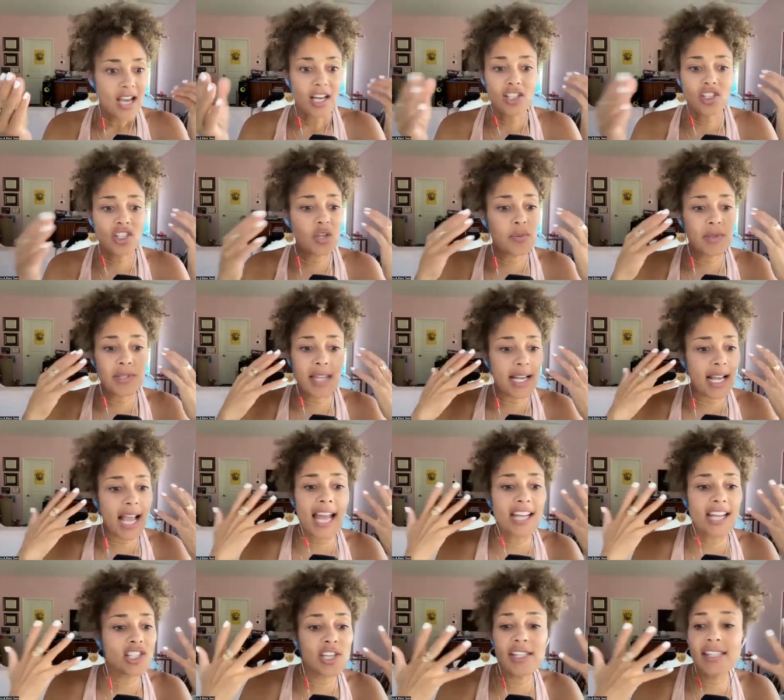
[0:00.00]
Because she was like,
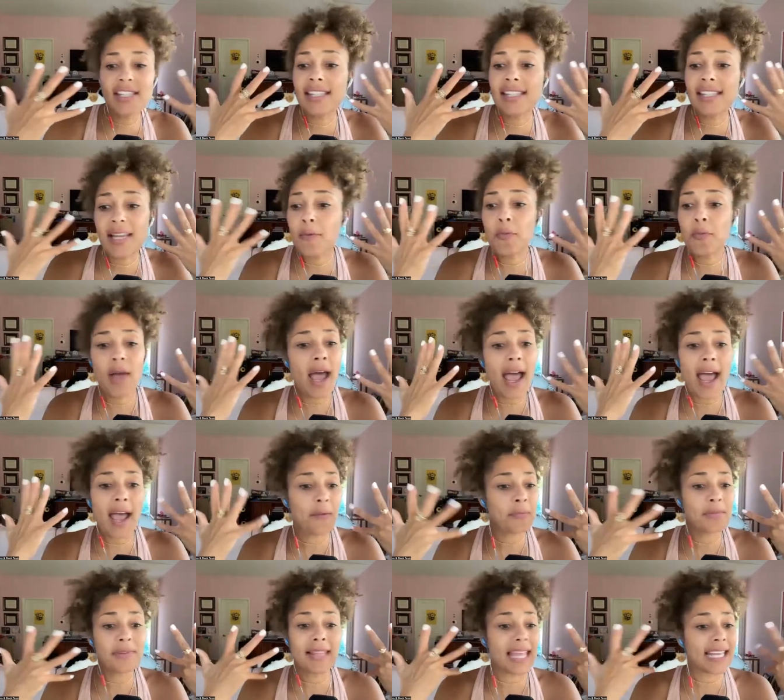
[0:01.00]

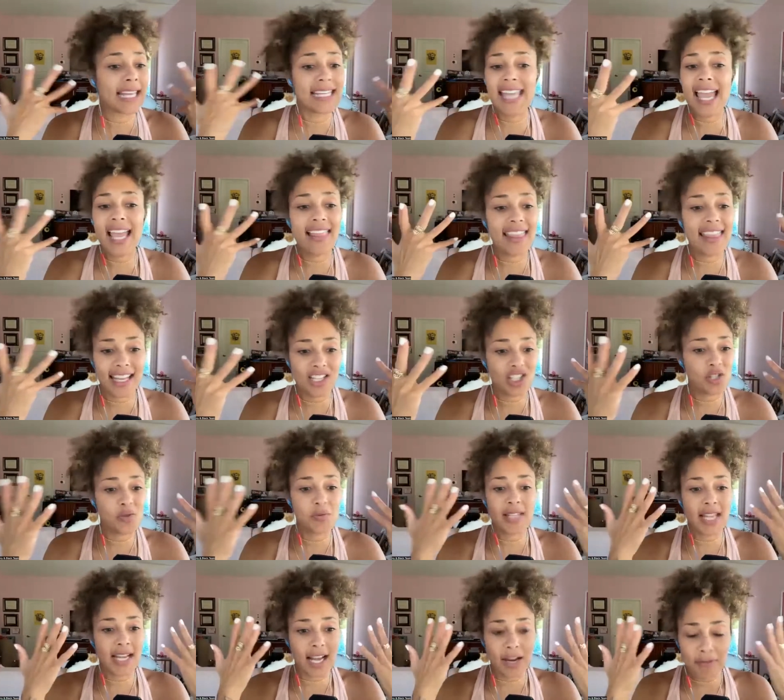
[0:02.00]
I'm like yelling. And she
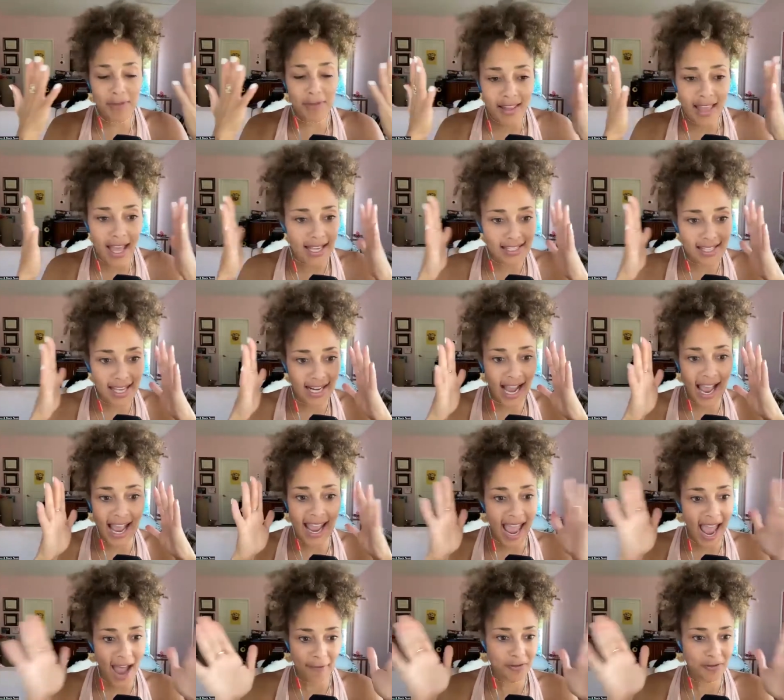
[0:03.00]
was like, I realized like I
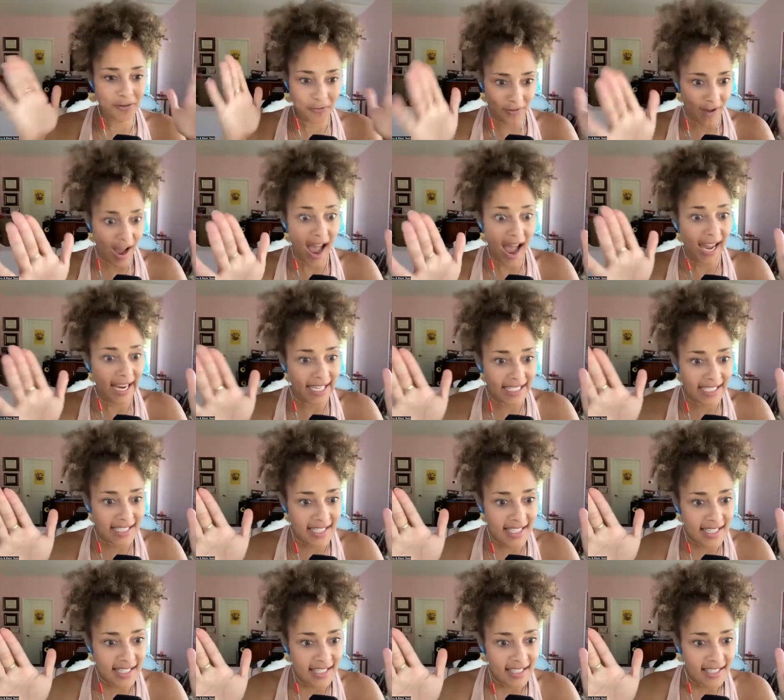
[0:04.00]
have to
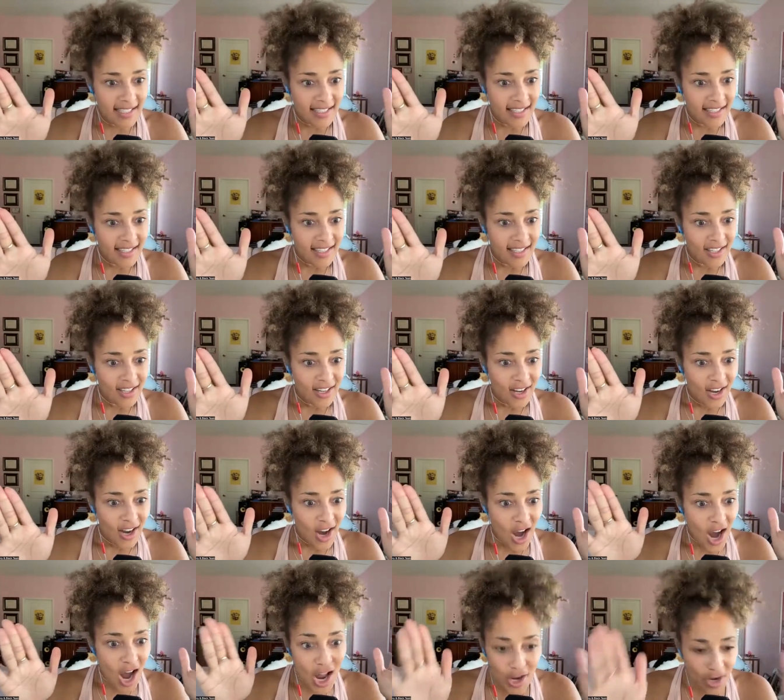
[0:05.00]
find...
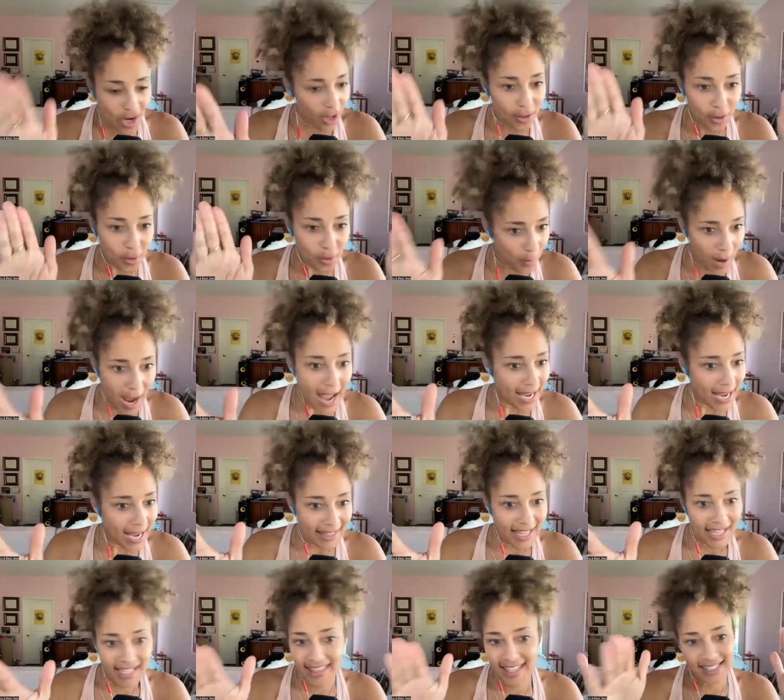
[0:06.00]
another way.
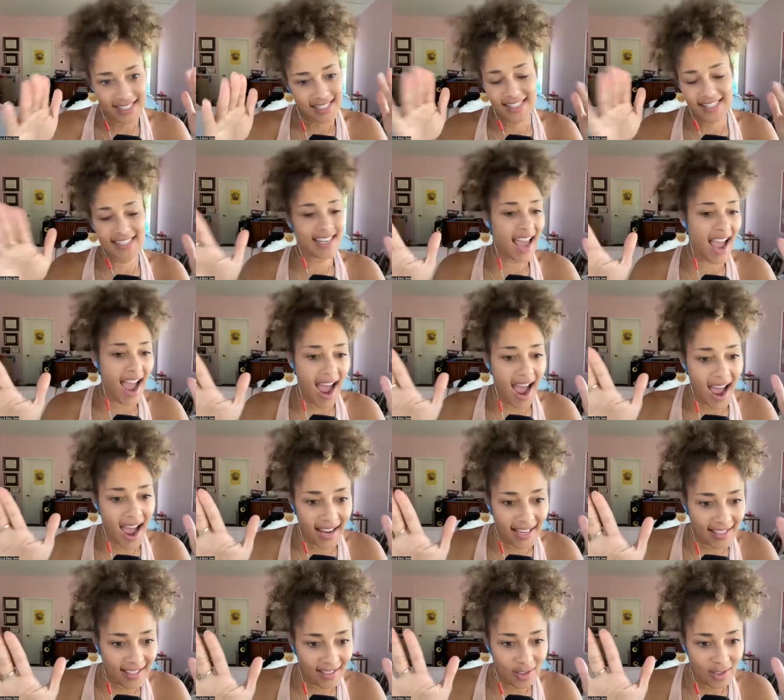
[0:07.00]
Like, this is
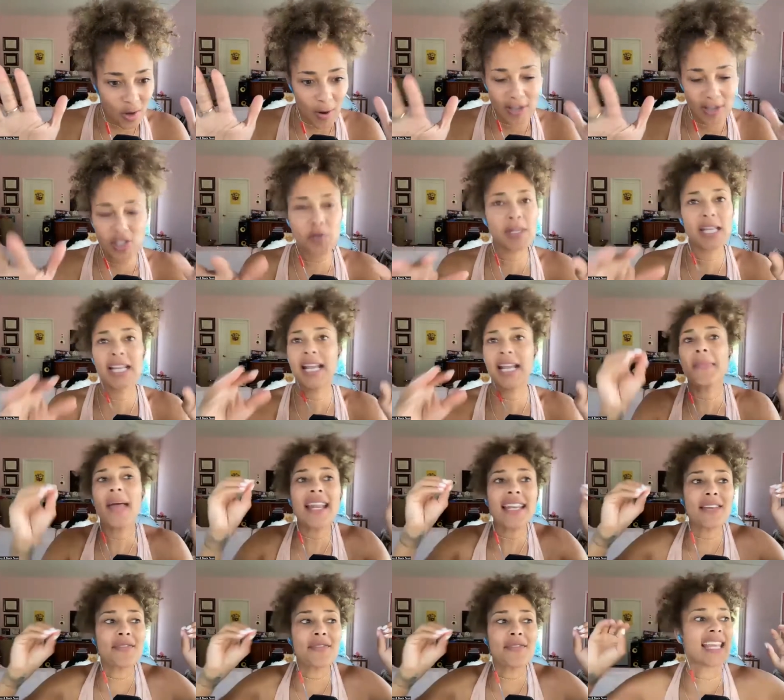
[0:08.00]
not good. And she was like, I'm
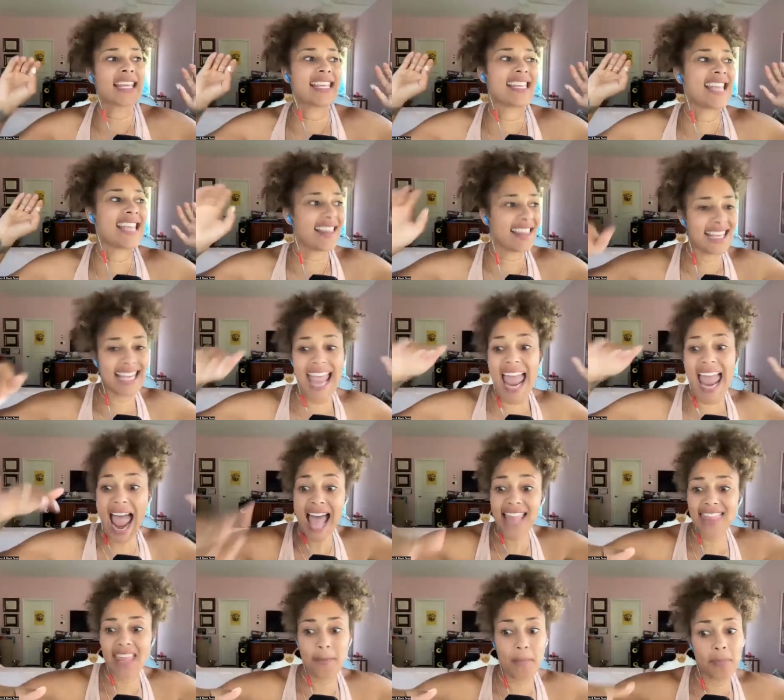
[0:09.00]
not even like yelling
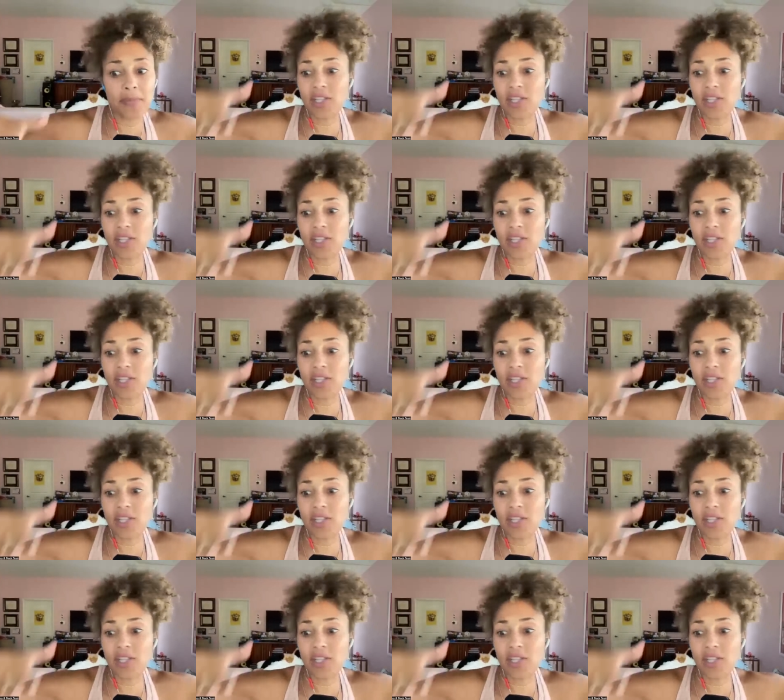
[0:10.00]
at them.